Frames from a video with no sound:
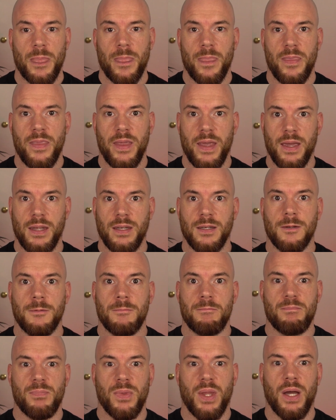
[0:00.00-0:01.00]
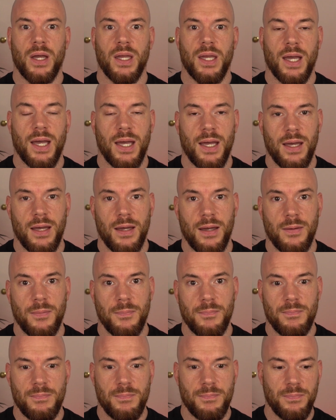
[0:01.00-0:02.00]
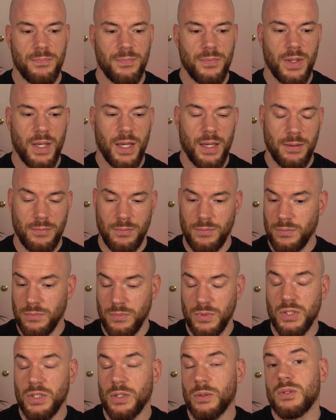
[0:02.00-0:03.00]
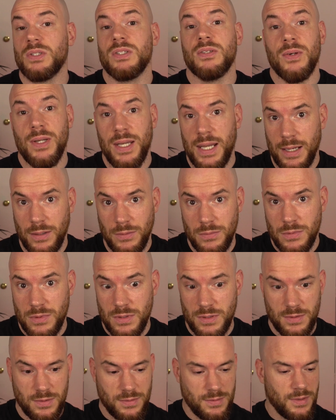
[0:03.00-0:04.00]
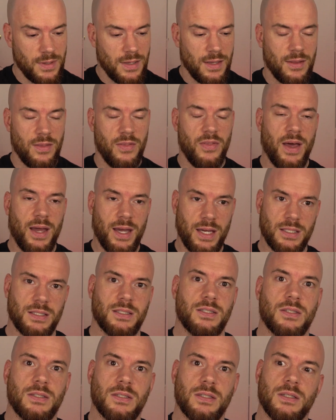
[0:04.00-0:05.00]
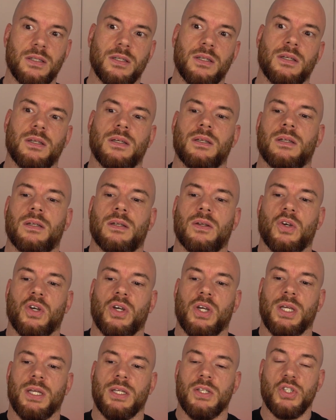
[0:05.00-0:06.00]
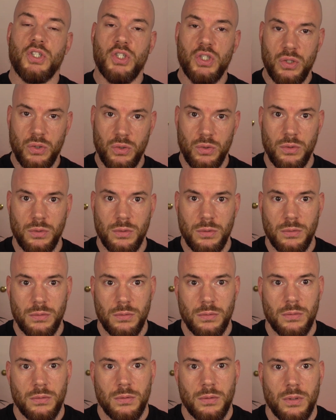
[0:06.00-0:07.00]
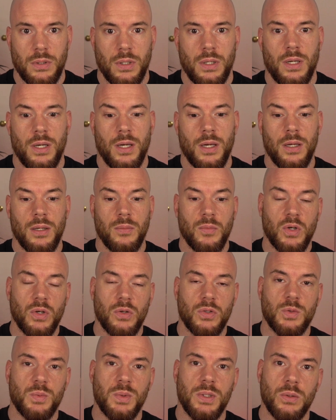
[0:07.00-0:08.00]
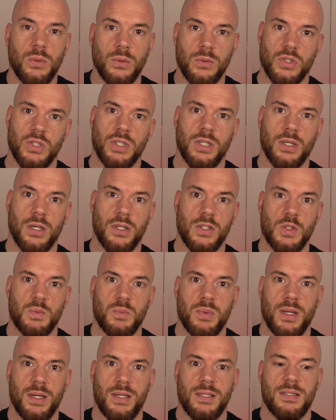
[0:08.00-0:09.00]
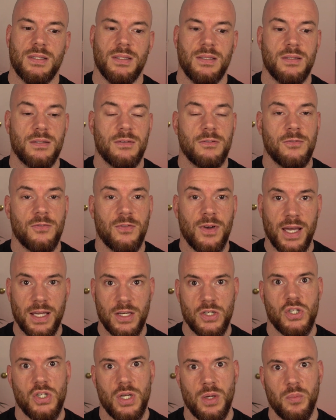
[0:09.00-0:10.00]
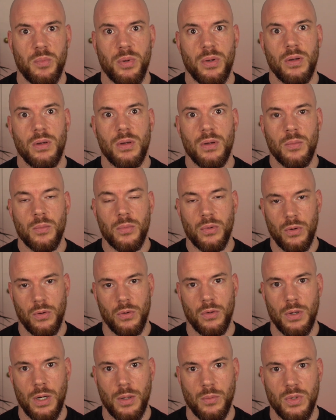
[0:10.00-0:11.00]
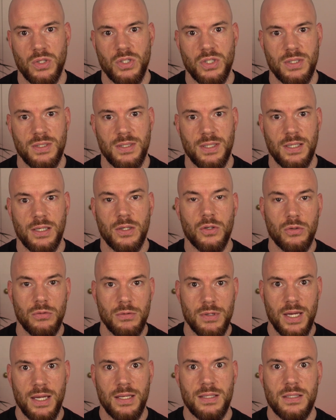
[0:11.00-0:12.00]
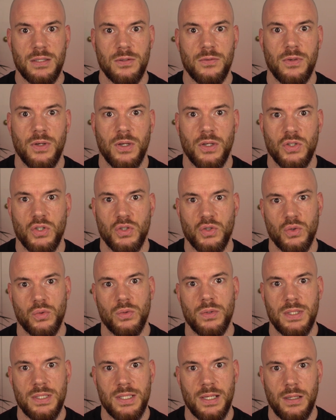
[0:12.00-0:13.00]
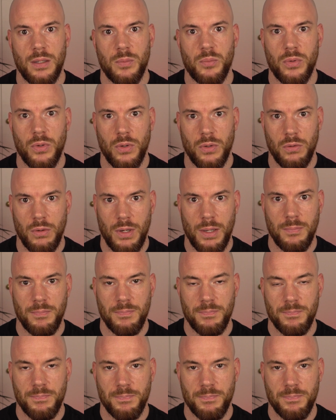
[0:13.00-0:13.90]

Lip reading: then I am going to announce that in June, I'm going to be launching Unsplice's flagship program, which is the Creative Storyteller program,